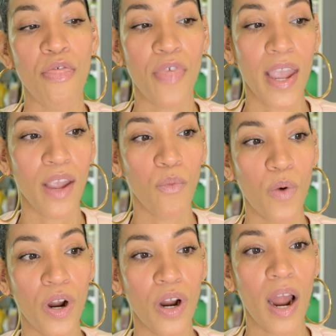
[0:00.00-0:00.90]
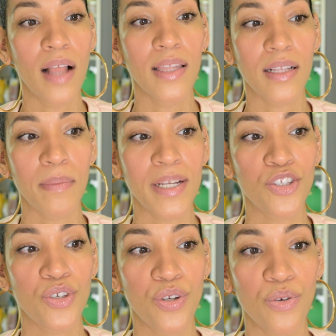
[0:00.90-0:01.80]
they were a little
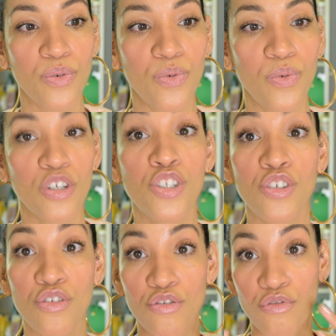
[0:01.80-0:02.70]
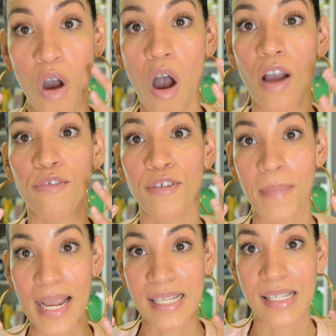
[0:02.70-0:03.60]
bit too strong for
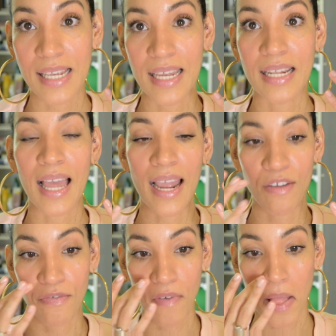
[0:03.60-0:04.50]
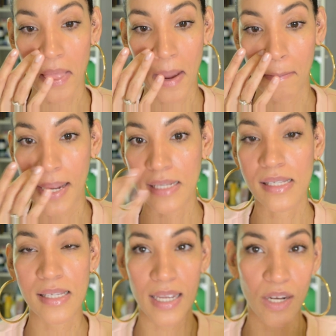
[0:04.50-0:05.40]
my skin. Like, I felt like my
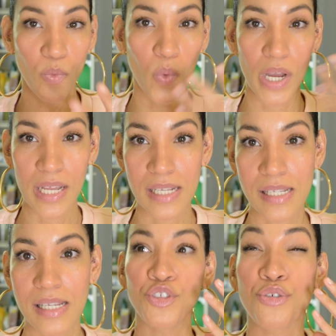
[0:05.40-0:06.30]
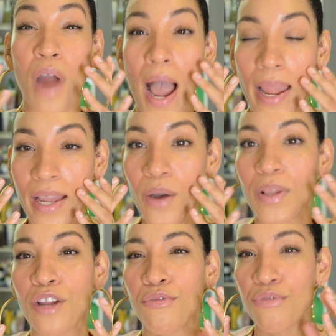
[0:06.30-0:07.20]
skin was drying out
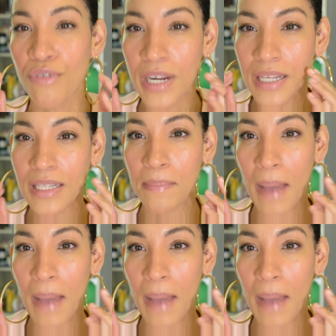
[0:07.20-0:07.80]
like really